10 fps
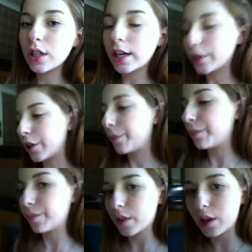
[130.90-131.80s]
I don't know.
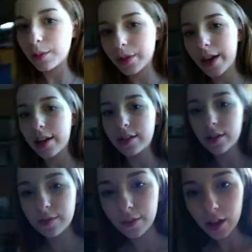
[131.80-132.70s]
Um, okay, let's
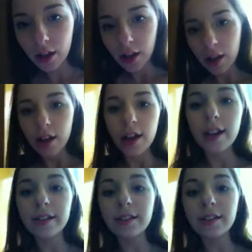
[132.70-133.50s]
just... It's